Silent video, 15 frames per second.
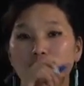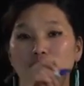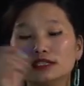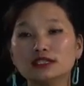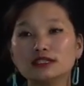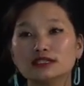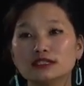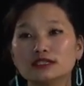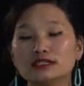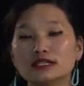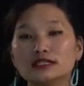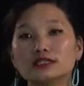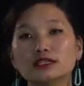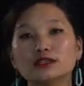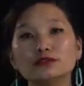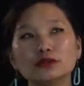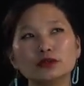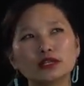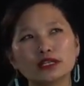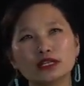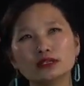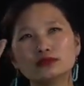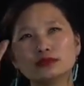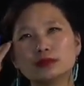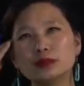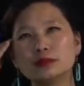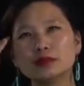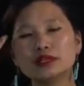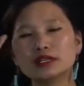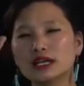see their distance. If you cannot
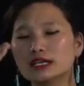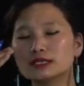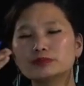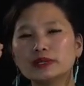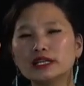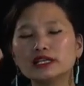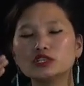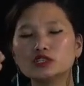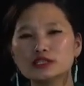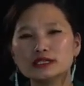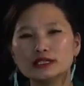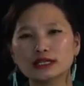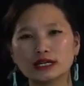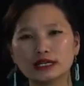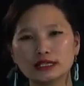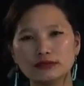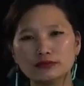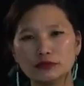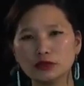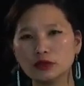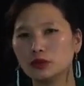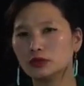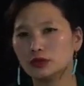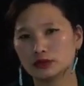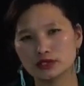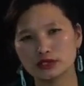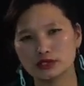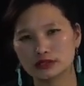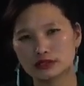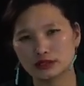remember the explanations that I give you or your
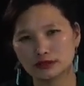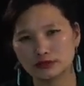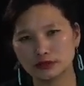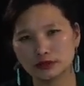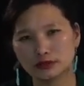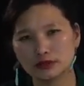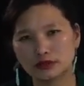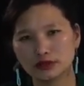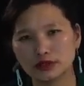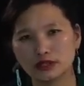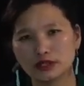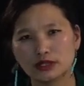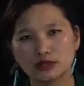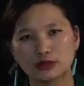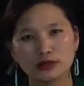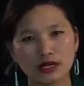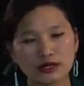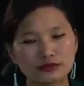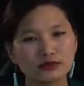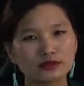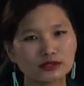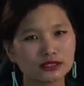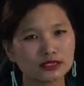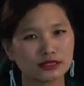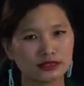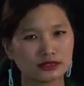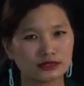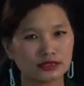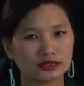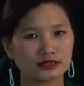teachers give you, you have to see the
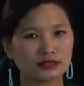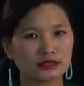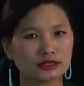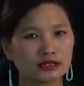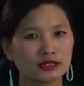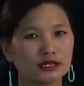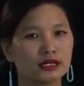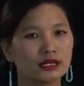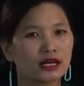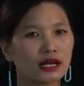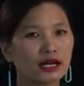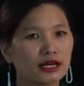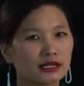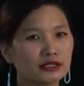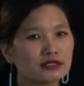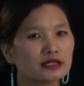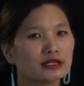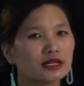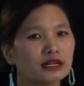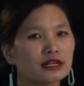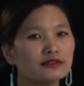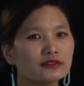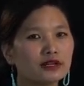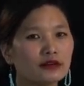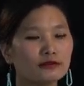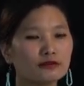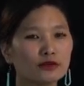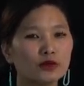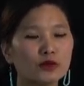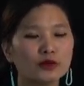distance. And if they are
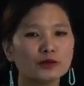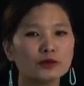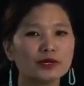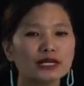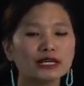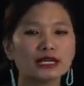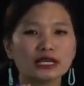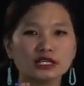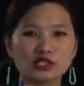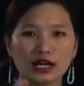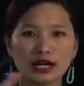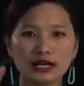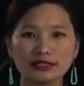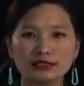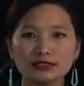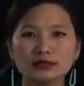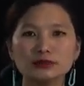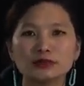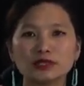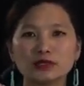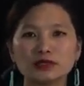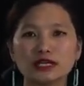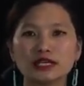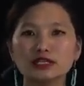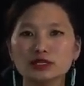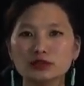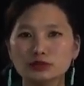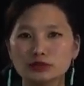following each other without any